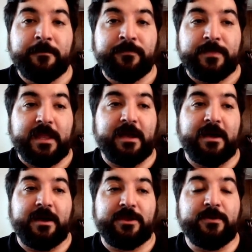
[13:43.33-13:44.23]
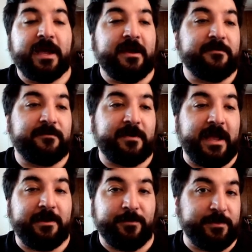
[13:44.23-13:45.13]

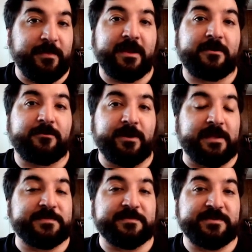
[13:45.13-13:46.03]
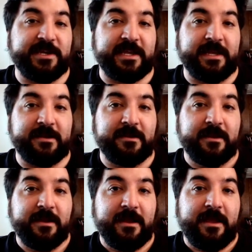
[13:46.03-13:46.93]
I would grill up some chicken,
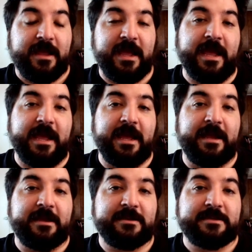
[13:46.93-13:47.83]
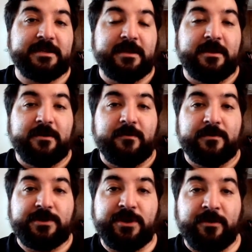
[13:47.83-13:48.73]
and
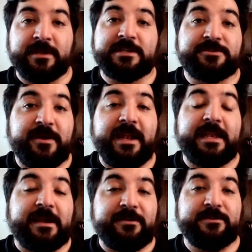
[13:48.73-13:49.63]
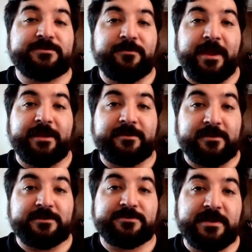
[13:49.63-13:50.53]
during the training, I'd use regular
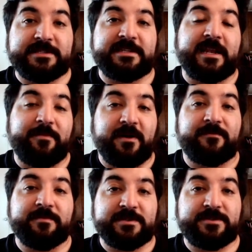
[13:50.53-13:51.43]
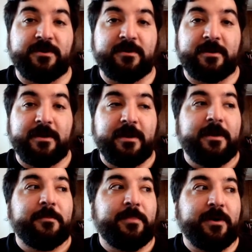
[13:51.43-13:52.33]
treats that I bought from the store.
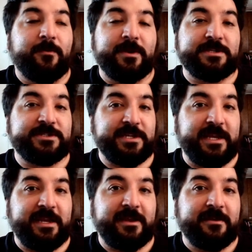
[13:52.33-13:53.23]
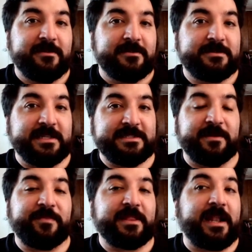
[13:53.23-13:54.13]
But when she did
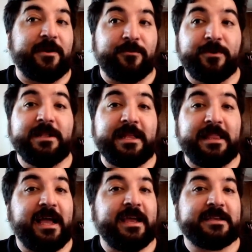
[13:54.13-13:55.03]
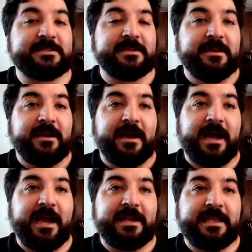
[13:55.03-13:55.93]
something that I really liked,
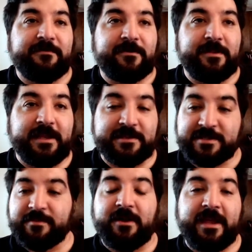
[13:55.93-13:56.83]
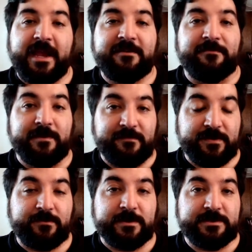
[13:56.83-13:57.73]
I'd give her like a small handful of the
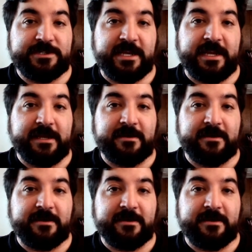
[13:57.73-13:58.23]
grilled chicken.